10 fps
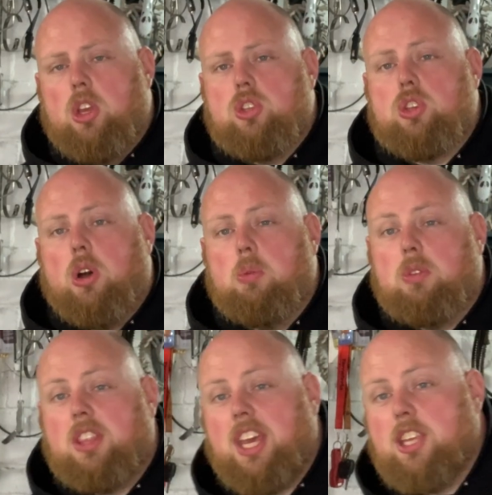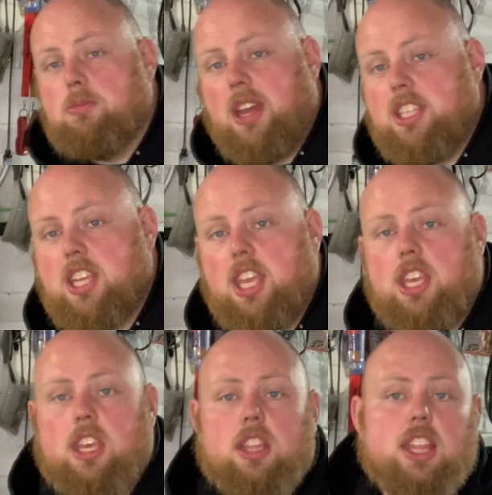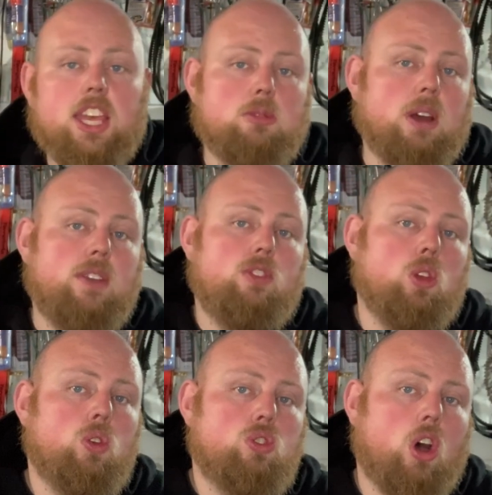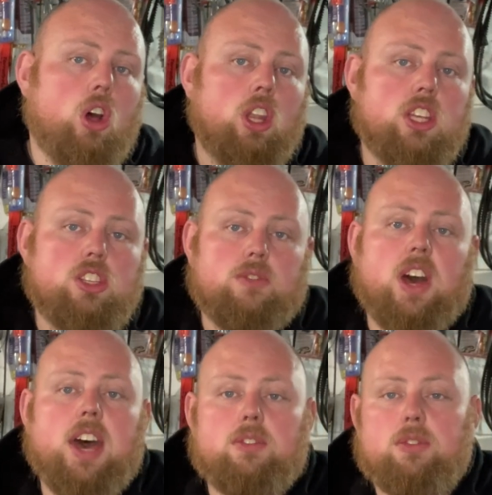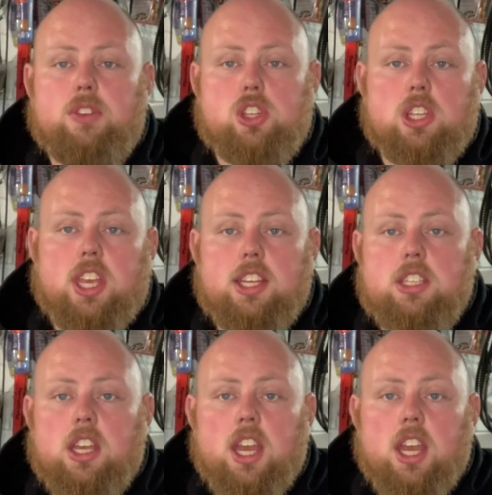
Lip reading: So there's my take, there's my views on a survival fishing kit.